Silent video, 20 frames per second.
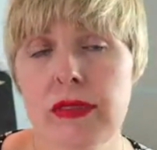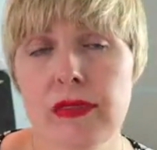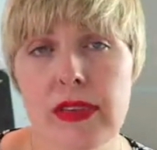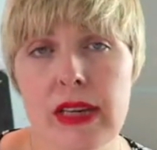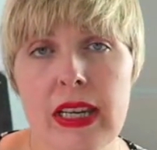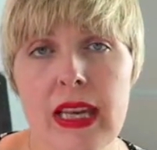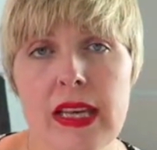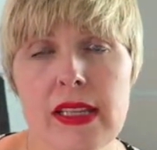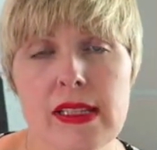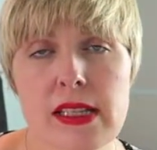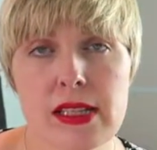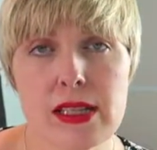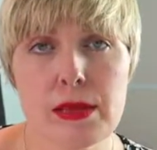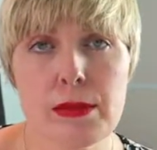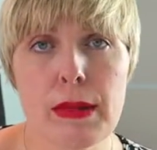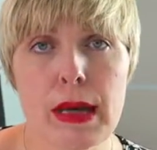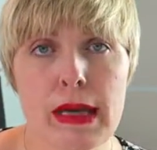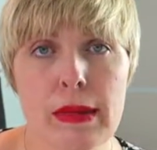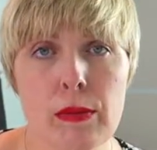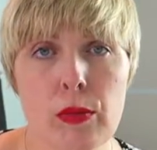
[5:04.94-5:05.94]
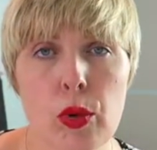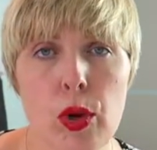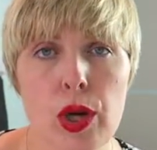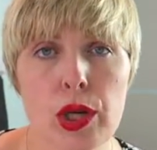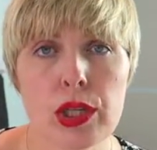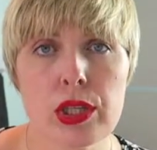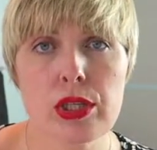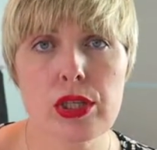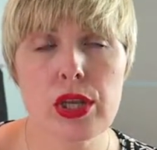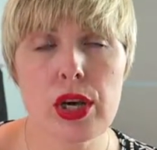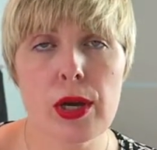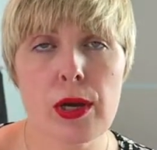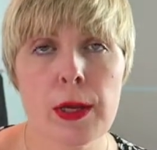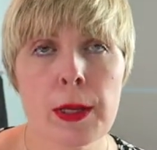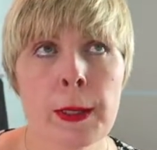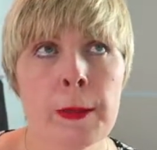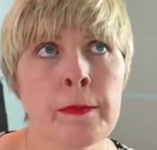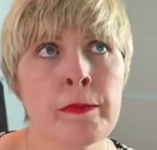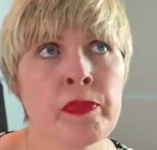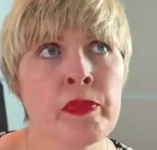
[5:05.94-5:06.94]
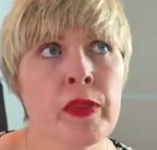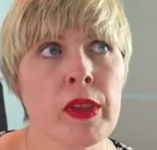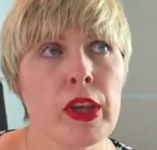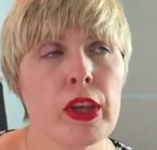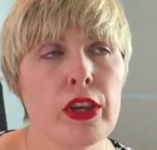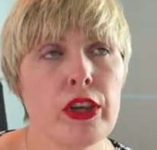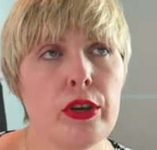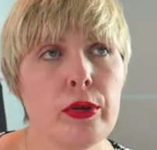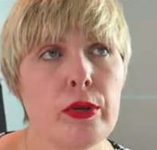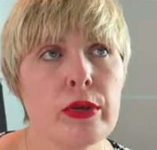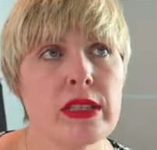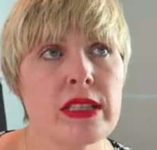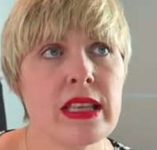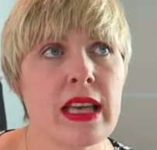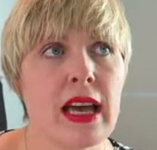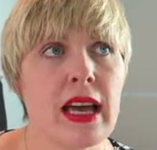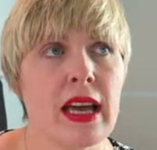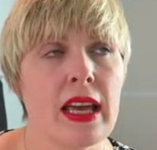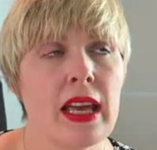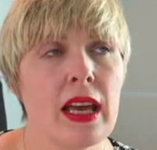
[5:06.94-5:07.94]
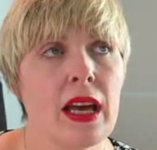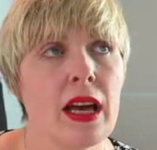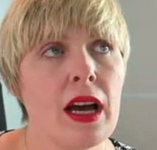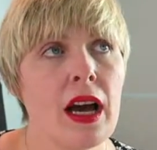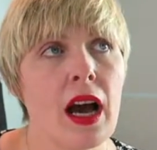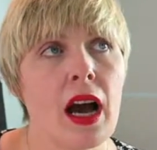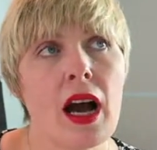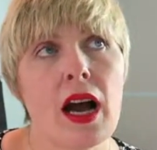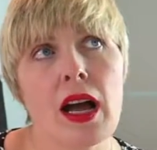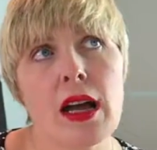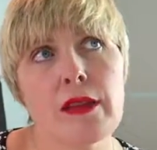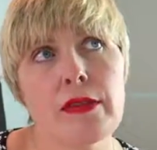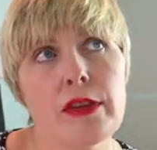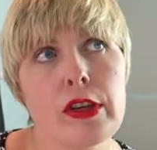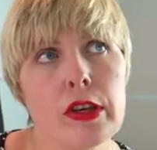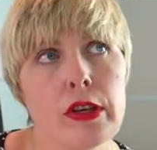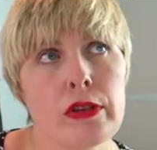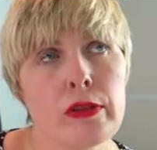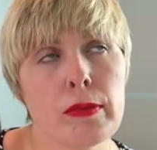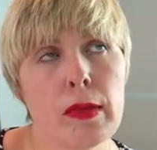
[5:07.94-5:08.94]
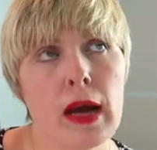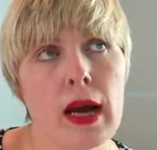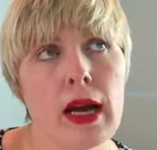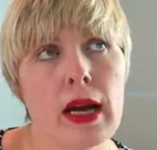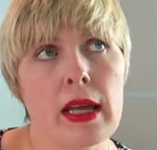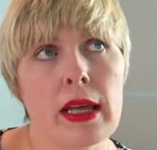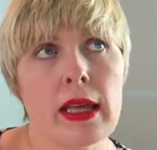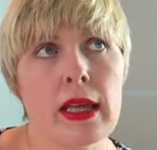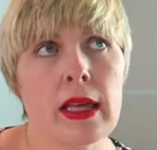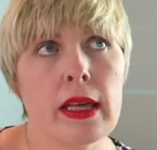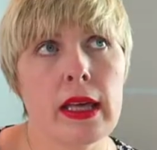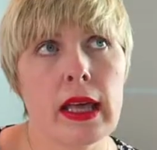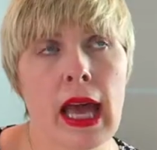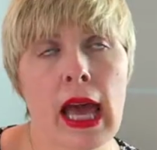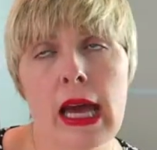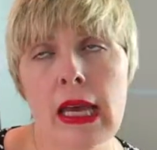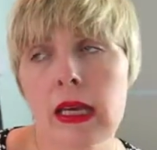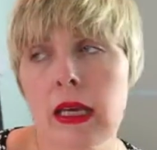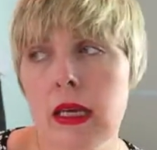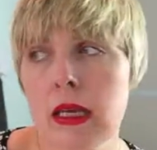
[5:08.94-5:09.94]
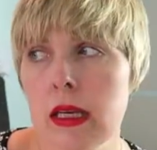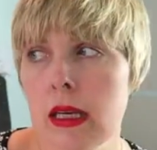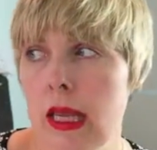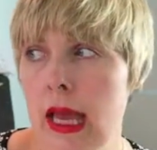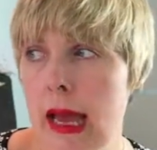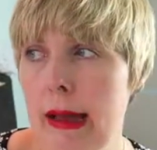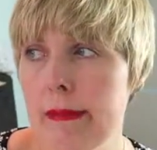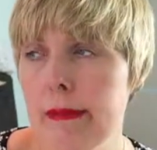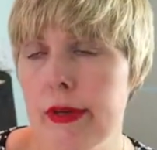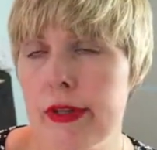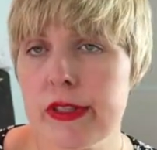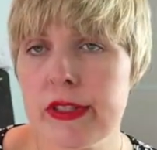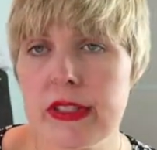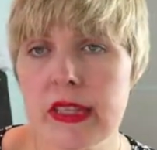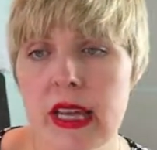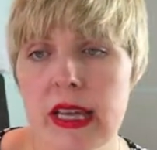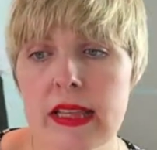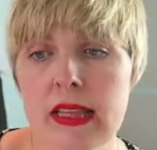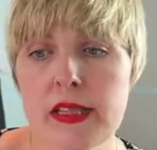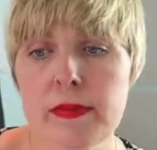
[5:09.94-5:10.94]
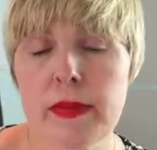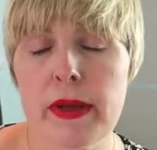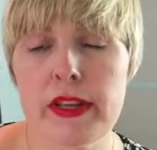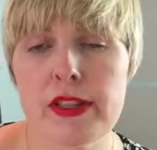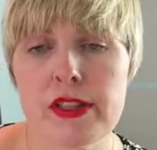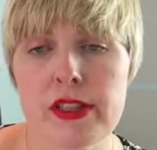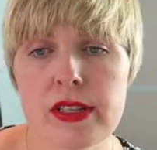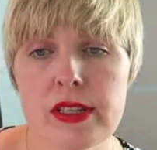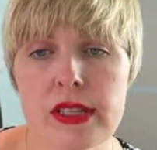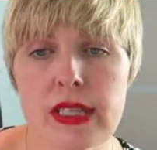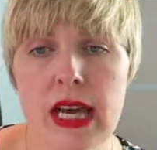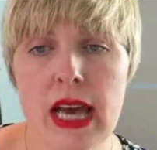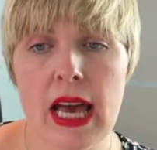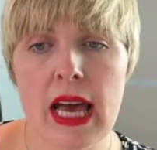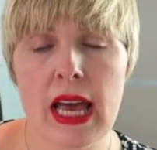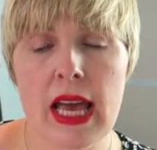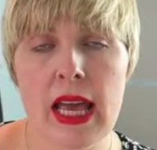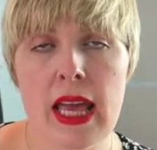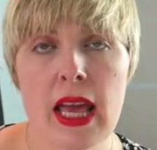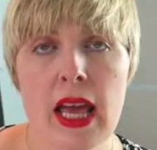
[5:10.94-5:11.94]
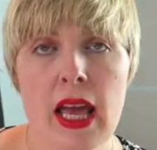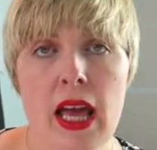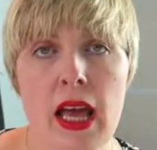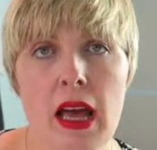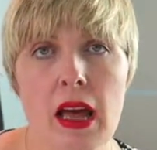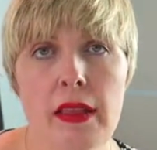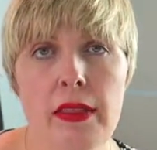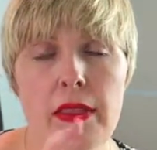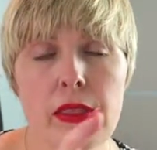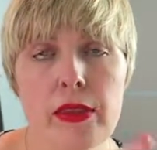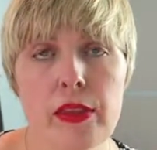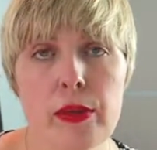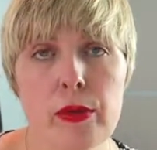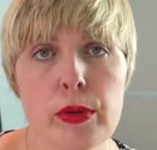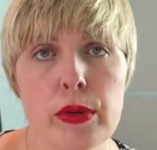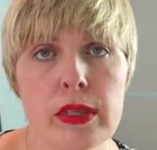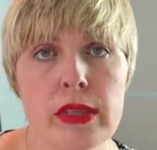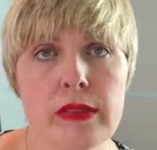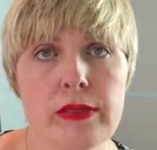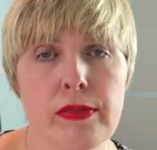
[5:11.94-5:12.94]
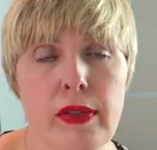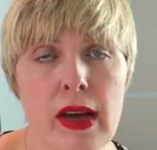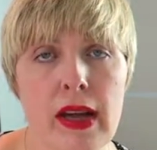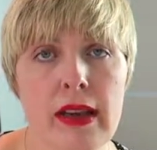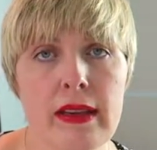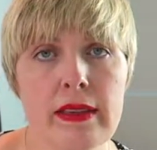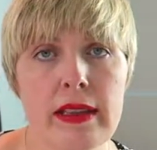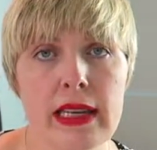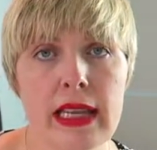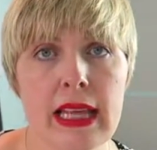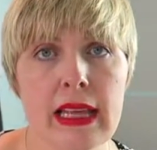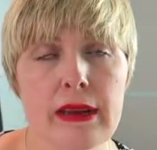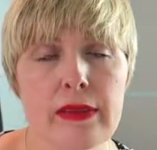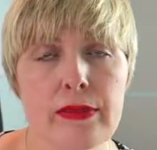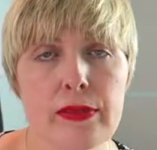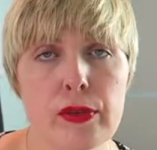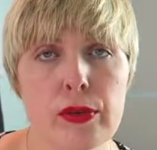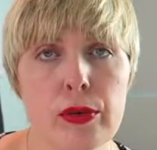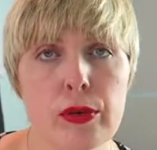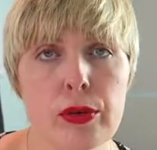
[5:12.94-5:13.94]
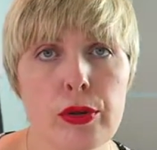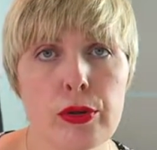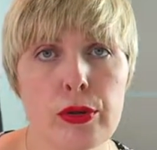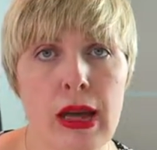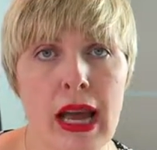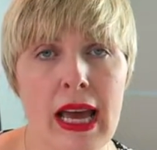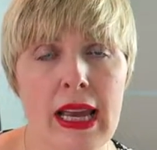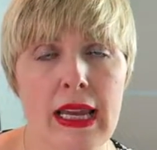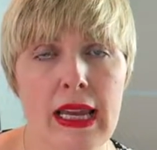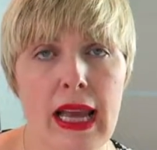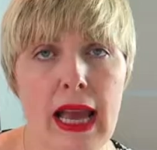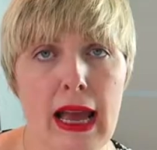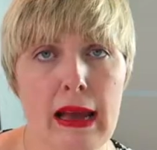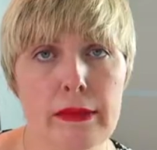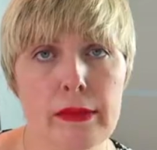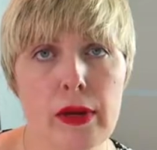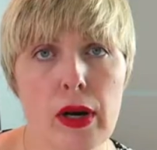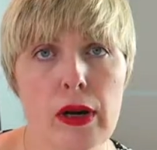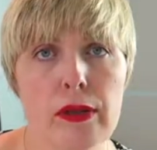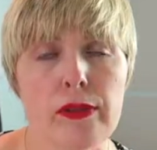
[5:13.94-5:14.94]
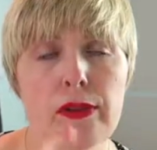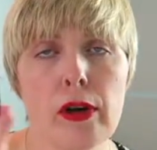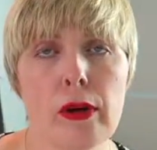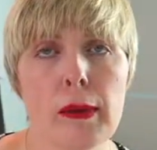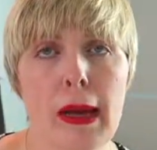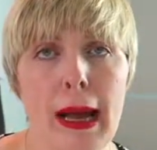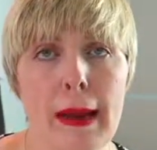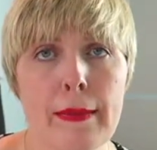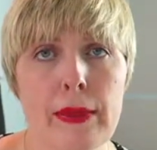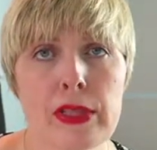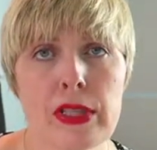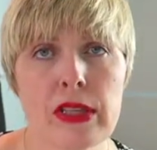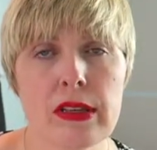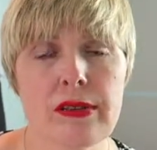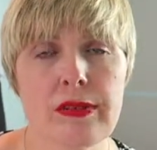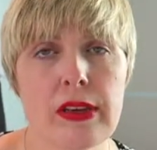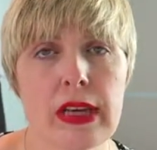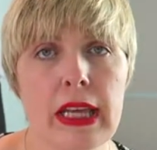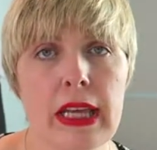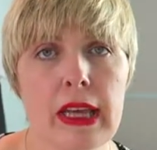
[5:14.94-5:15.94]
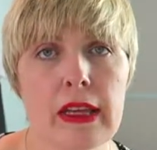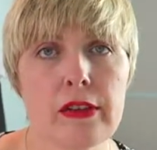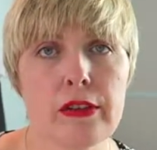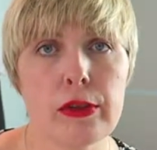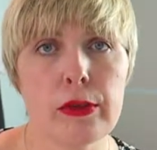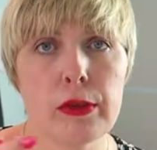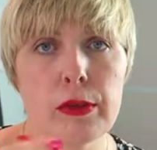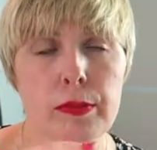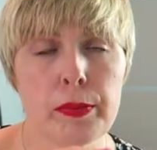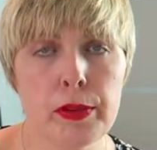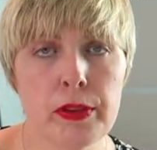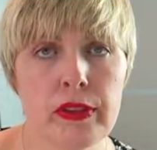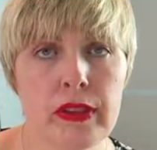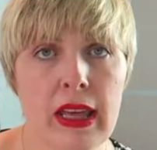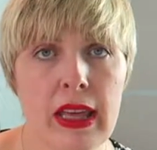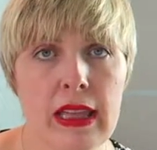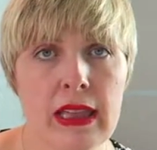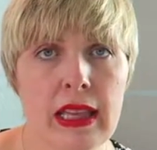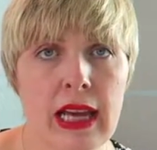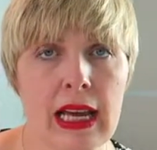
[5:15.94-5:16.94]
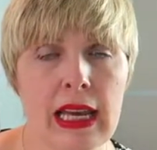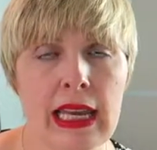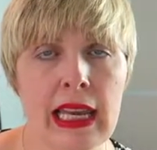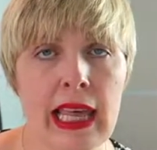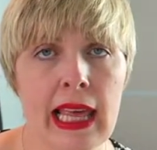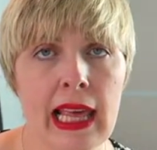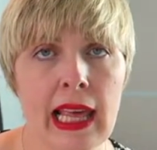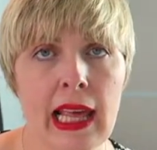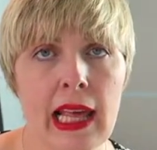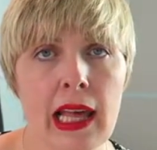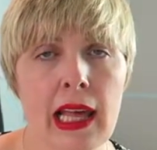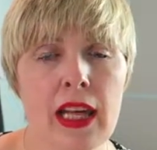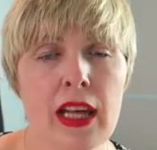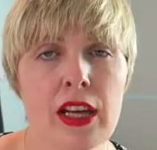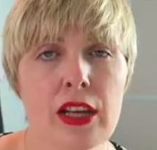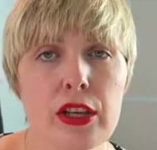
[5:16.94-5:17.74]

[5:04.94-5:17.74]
affiliates is the main one. So you would say, I've used my Canon camera to take this picture today, and you would find the link for your Canon camera from Amazon affiliates. You would put it in that link.